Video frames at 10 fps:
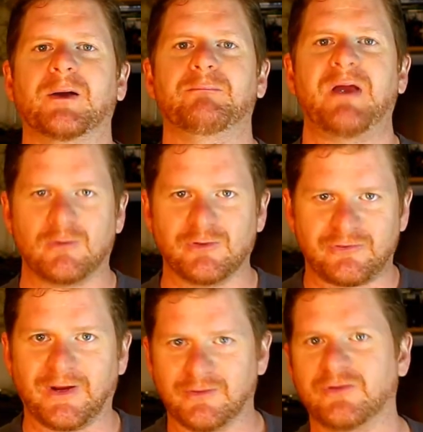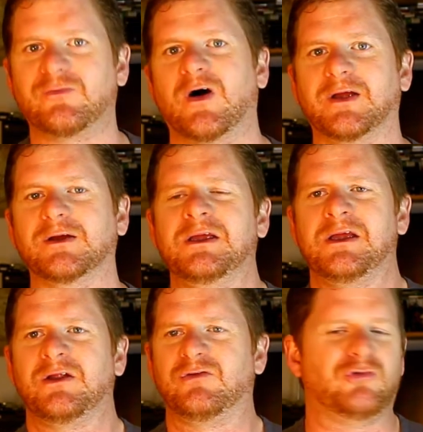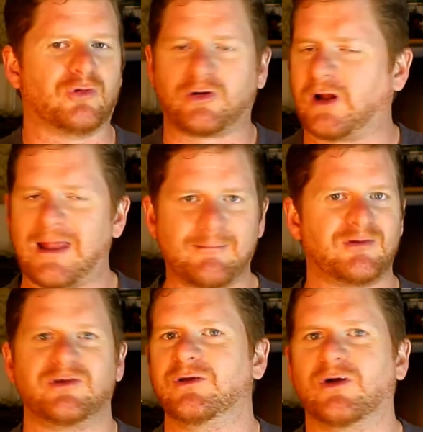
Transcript: perished in this fire due to a calamity,